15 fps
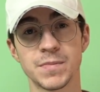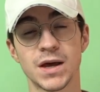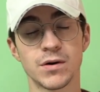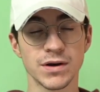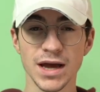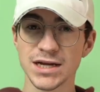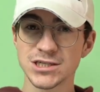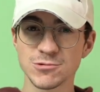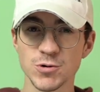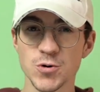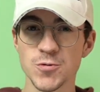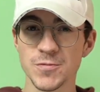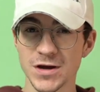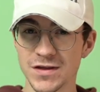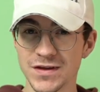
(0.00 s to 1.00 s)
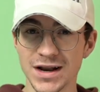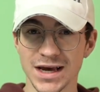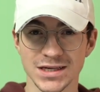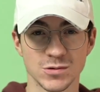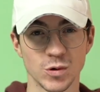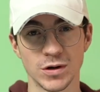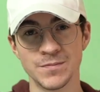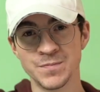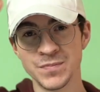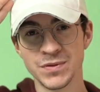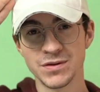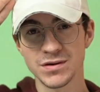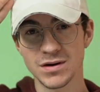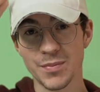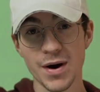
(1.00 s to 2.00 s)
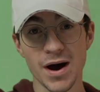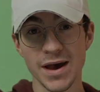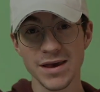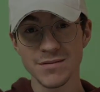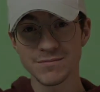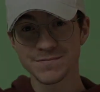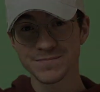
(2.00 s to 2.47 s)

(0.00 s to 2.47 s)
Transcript: And I'll catch you all in the next one. Goodbye.